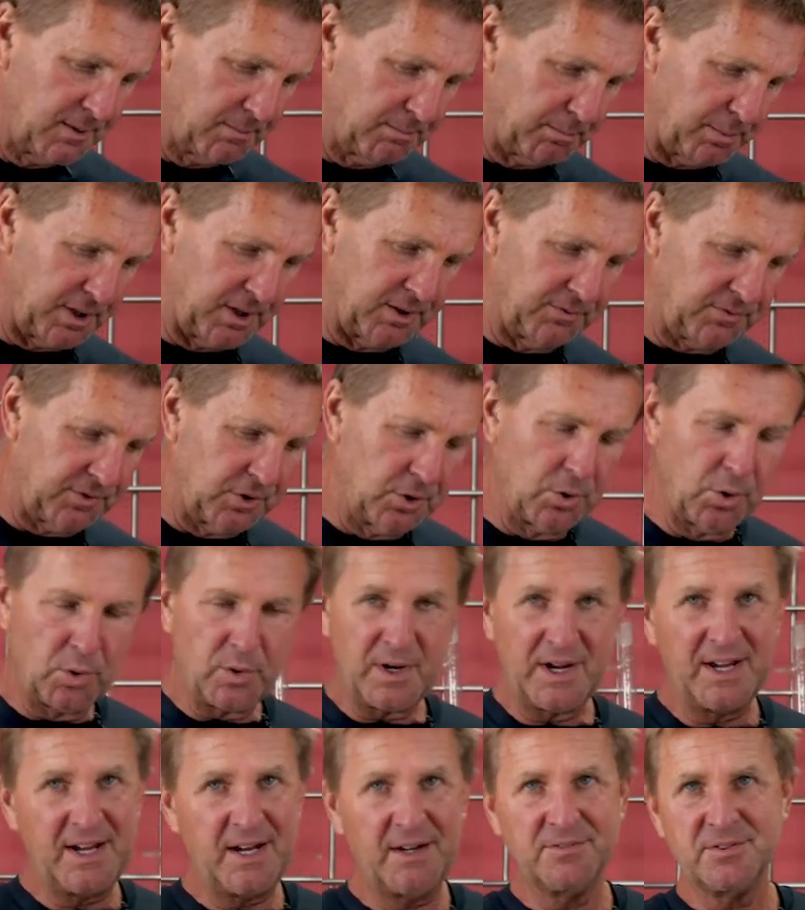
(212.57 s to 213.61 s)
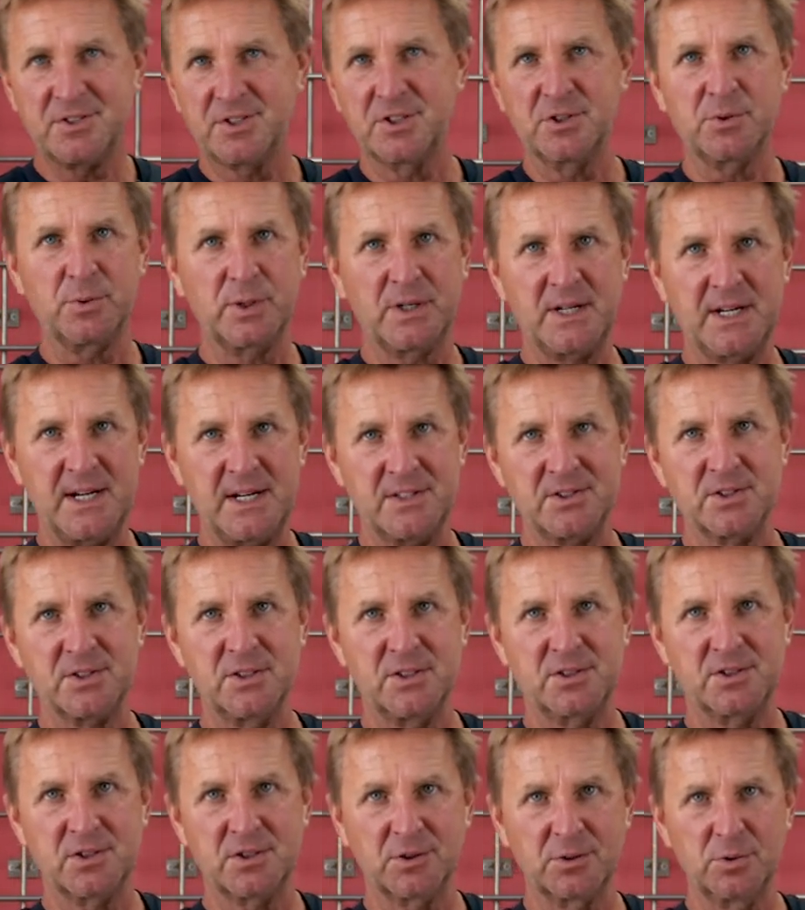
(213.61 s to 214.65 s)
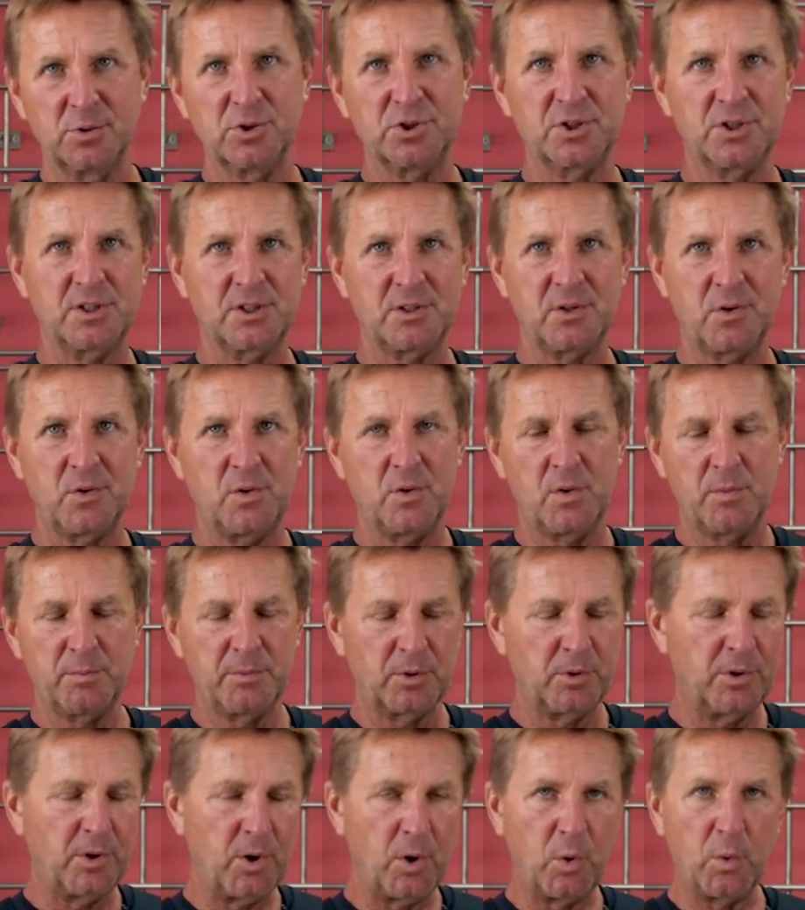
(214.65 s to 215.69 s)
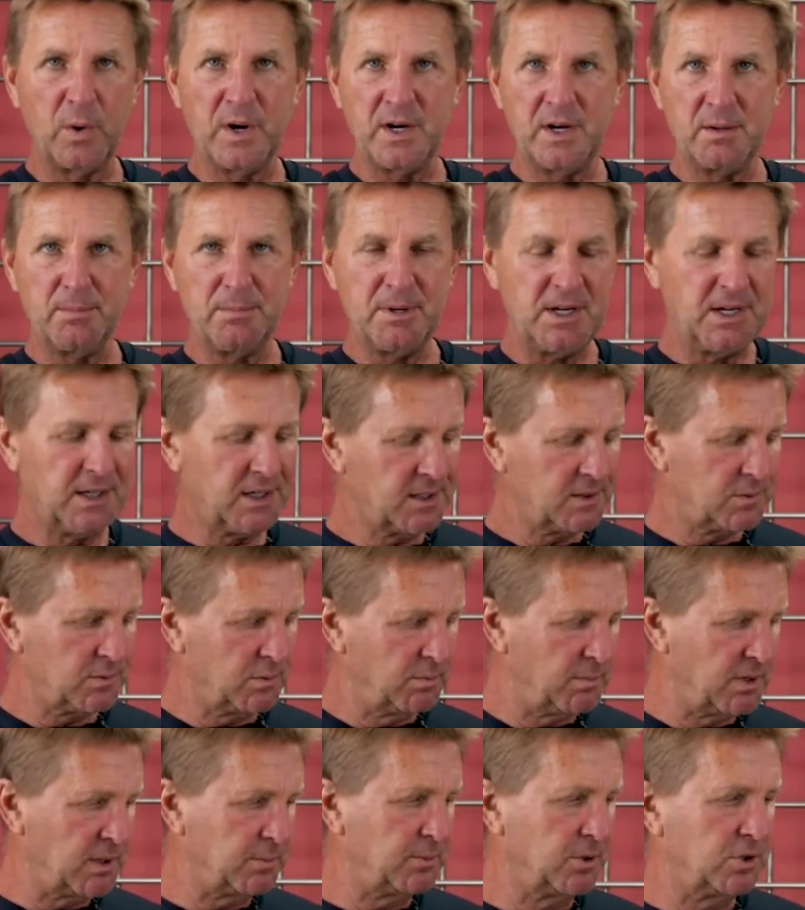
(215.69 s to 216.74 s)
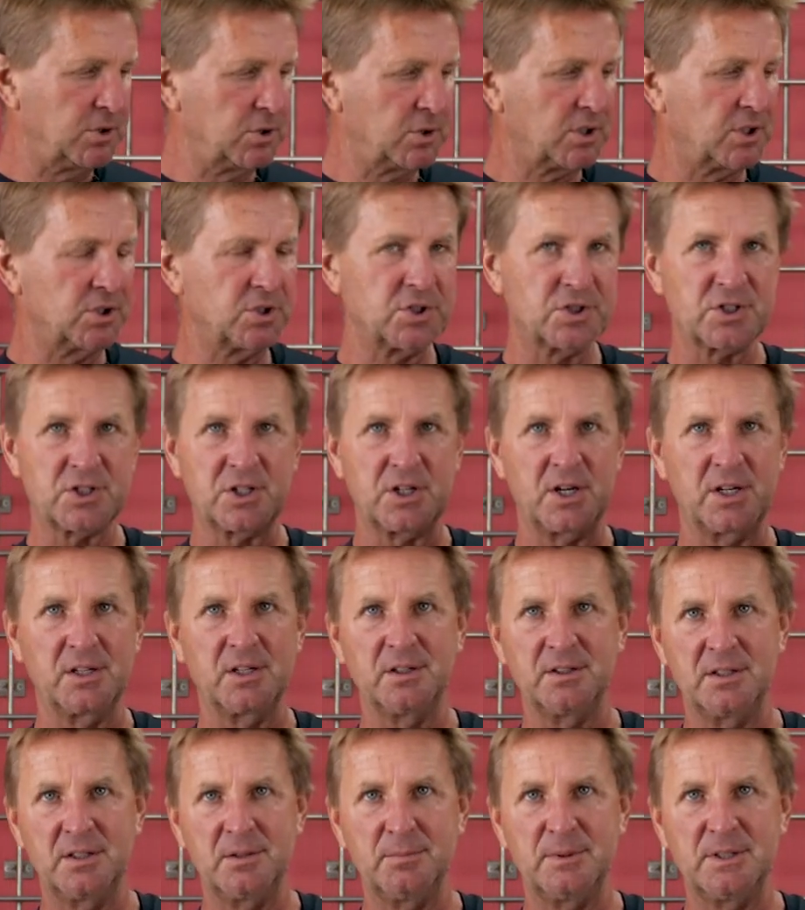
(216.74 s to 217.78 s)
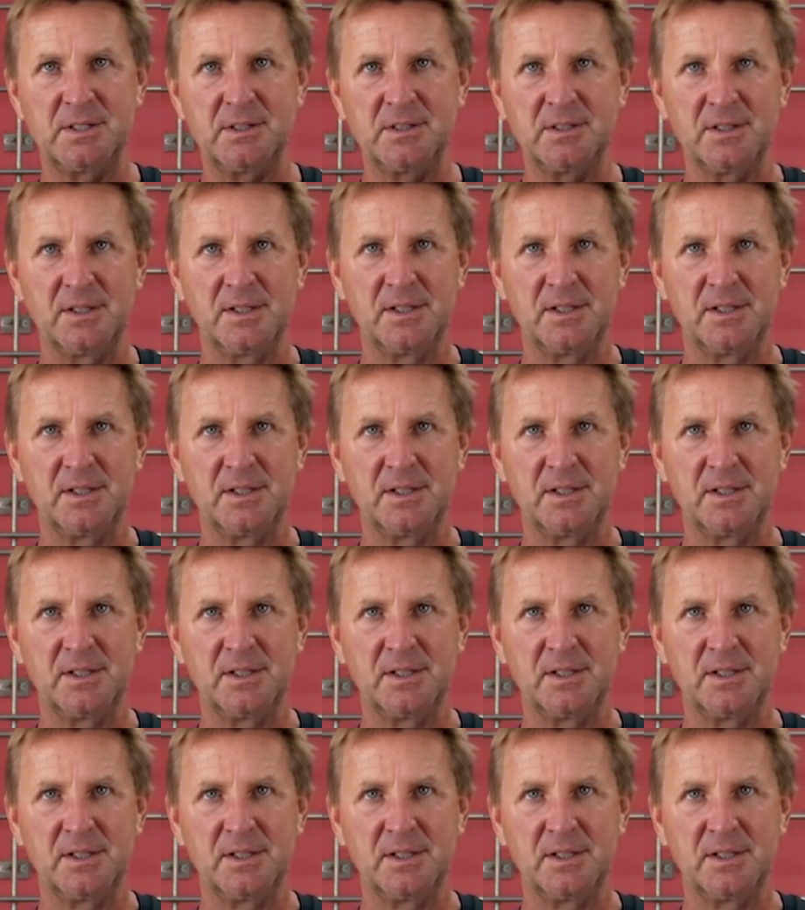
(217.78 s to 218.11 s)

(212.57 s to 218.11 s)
But if you don't have citric acid solution at home or no way to make it, remember you can just cut a lemon